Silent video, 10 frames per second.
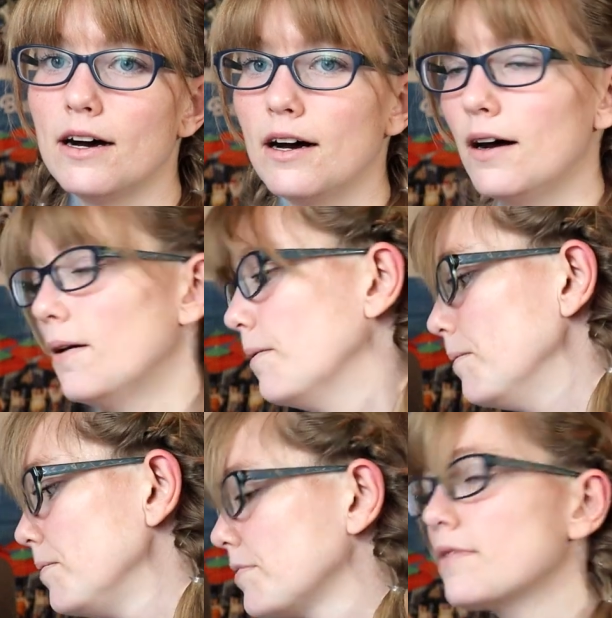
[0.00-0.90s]

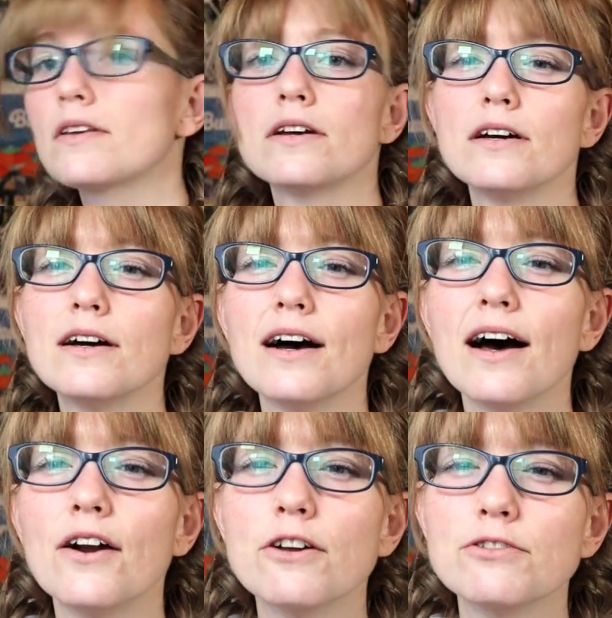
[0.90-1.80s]
I
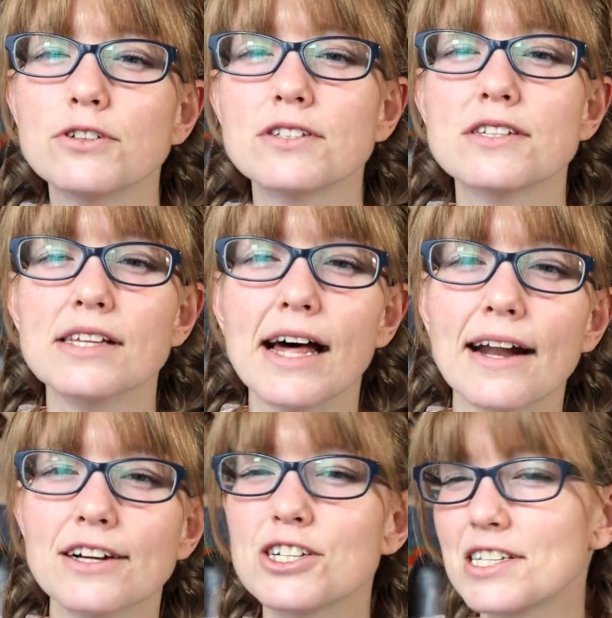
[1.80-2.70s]
don't know if you can see
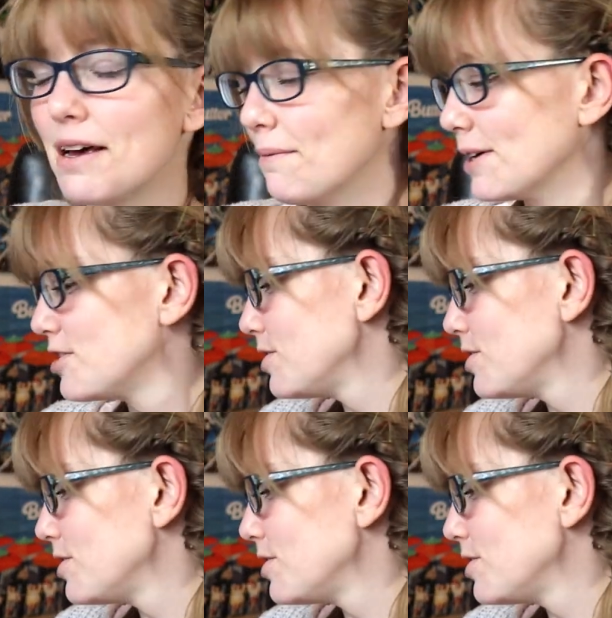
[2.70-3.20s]
that. I just set my